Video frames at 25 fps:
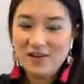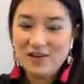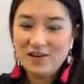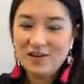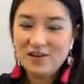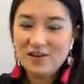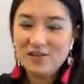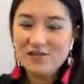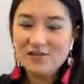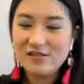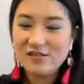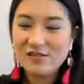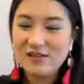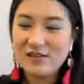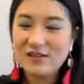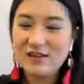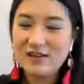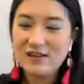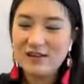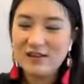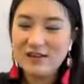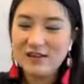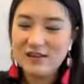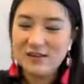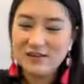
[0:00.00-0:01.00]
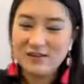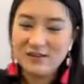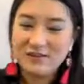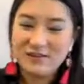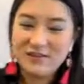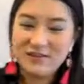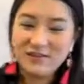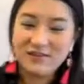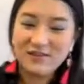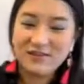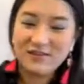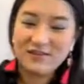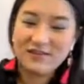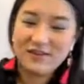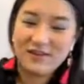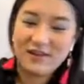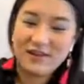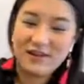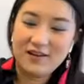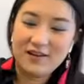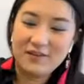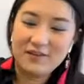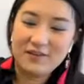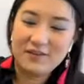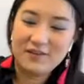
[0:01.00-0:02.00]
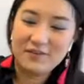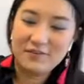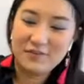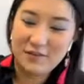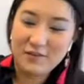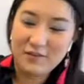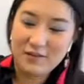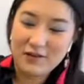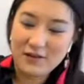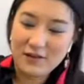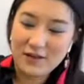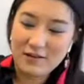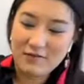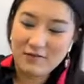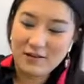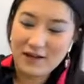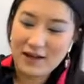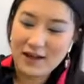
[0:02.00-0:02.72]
Okay, hang on. Maybe if